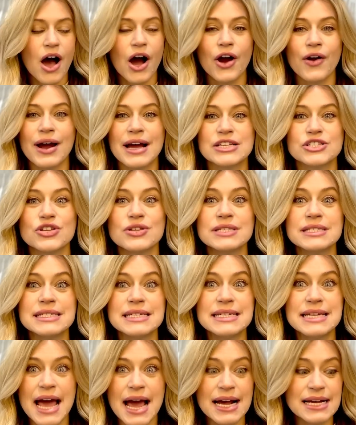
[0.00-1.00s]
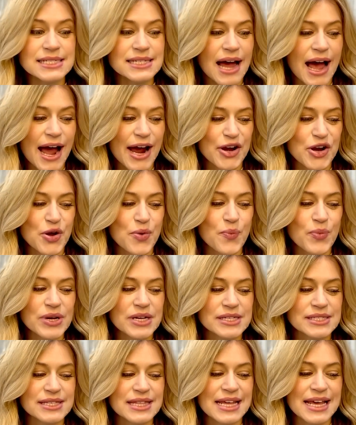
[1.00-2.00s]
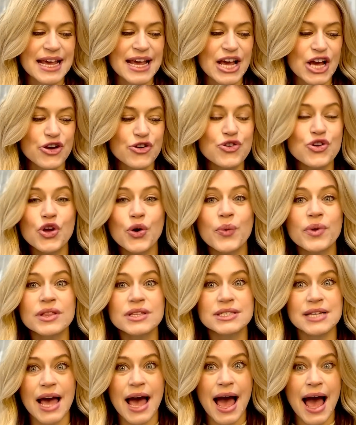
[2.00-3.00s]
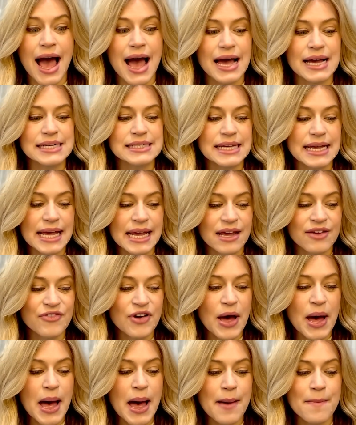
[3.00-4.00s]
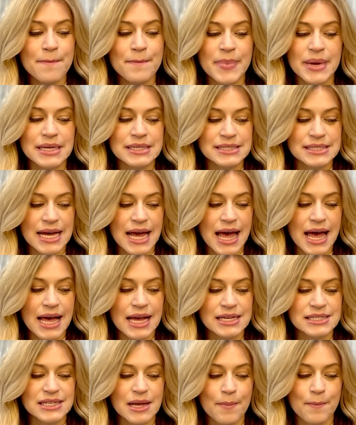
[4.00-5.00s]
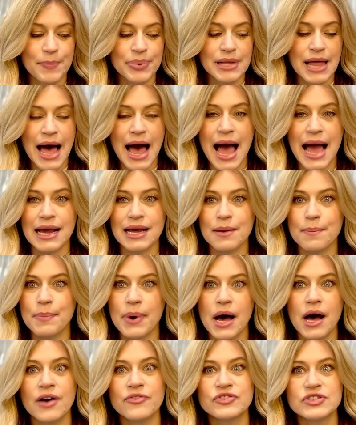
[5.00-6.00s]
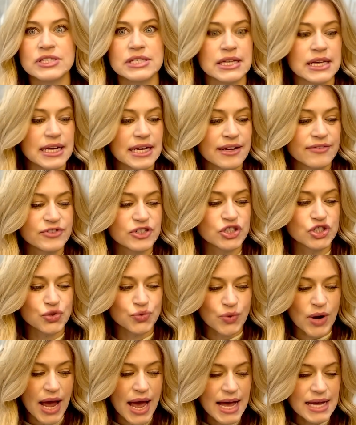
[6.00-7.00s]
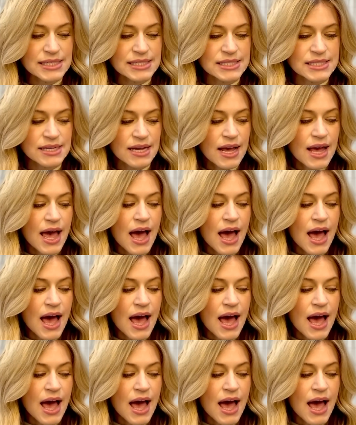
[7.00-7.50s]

All right, so this next item was the new with tags Eva Mendes black puff sleeved dress.